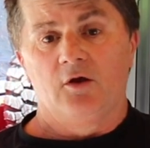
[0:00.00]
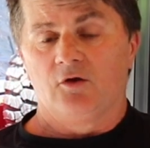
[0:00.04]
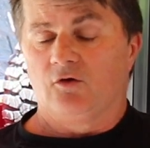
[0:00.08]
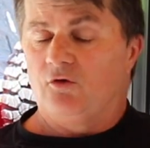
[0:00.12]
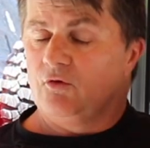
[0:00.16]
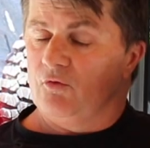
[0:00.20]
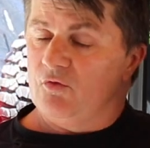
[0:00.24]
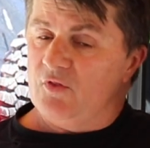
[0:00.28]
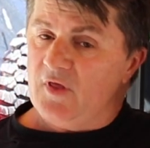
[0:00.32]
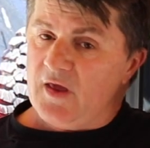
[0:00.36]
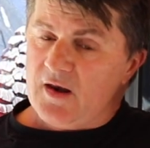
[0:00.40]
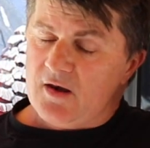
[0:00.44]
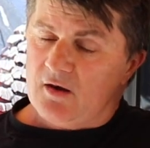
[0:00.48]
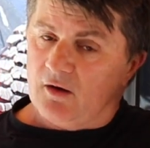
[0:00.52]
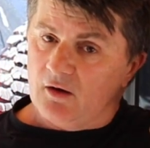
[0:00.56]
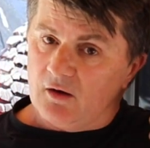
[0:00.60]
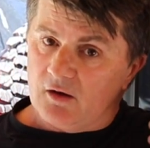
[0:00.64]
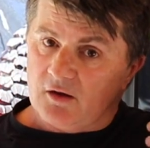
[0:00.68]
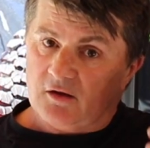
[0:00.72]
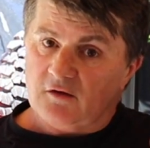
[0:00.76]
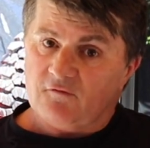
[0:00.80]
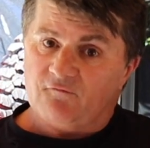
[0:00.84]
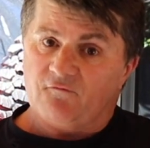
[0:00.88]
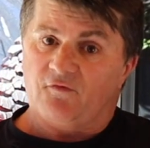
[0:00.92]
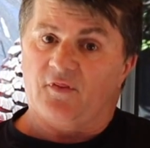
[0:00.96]
You then
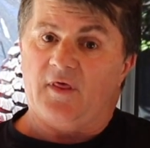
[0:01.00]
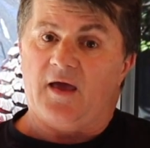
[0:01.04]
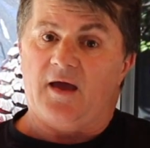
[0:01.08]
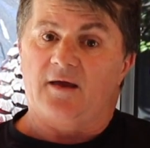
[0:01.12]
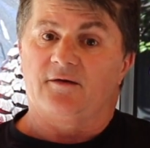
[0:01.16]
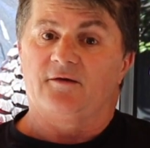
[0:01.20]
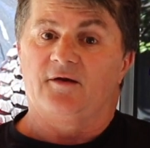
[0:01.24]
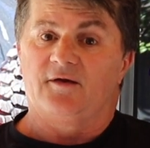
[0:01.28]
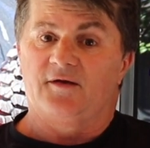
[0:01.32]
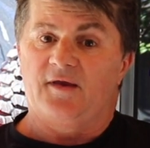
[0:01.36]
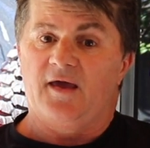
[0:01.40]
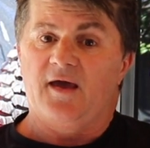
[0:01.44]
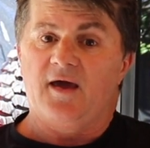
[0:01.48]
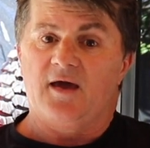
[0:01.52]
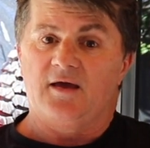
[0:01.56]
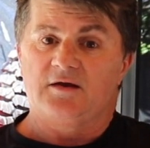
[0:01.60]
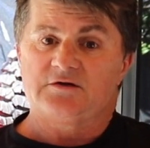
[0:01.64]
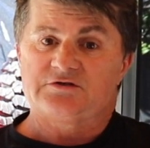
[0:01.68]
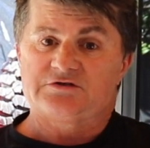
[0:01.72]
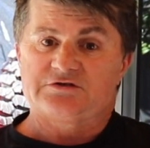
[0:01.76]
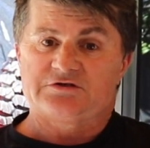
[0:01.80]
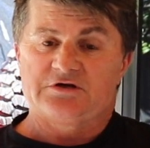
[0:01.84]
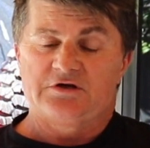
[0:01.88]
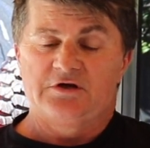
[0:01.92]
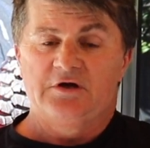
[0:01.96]
leave that
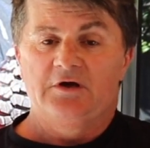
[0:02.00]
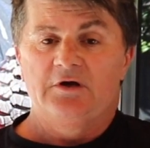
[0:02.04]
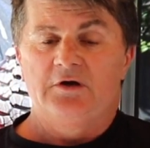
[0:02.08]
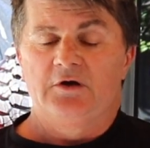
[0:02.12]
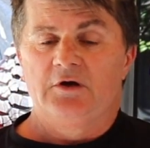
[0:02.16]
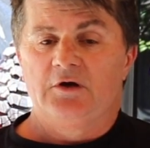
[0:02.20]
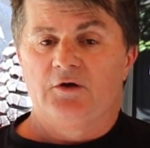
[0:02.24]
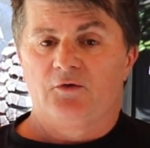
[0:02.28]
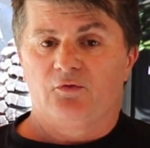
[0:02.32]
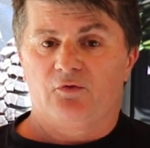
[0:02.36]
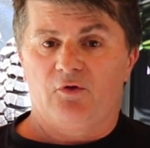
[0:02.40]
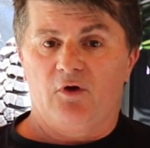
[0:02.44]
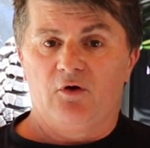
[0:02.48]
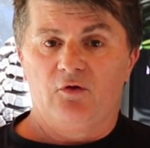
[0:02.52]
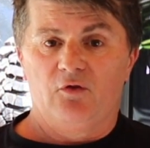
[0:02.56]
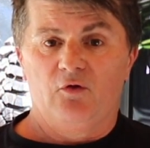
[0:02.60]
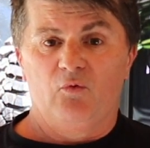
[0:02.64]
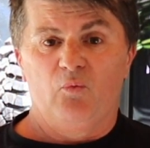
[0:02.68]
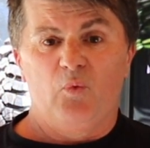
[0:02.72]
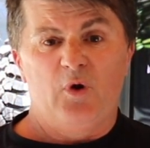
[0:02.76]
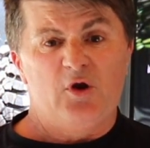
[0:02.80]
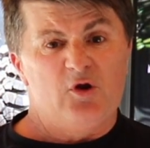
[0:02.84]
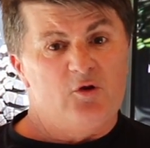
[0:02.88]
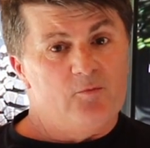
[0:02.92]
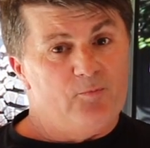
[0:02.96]
attached so that
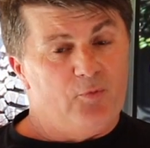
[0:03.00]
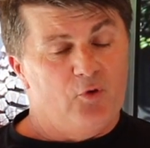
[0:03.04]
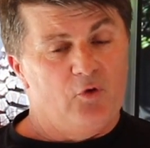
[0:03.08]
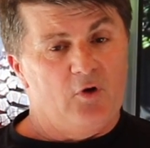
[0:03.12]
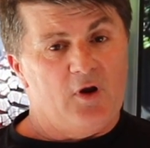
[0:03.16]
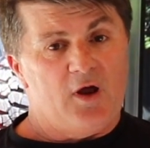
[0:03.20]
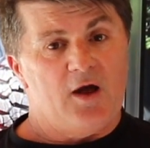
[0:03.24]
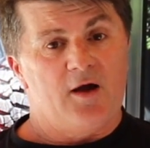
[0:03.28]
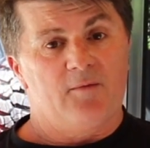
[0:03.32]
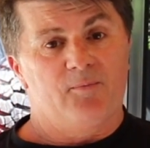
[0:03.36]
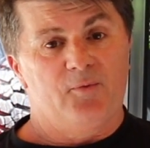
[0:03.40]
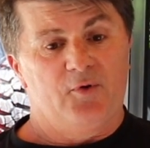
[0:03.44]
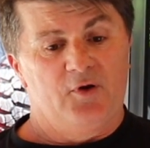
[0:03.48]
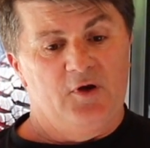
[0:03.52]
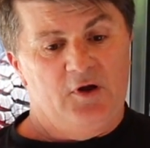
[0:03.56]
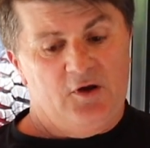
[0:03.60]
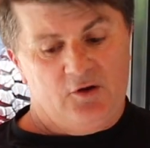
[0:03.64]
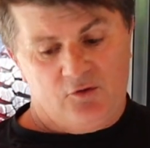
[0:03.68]
when you pull up,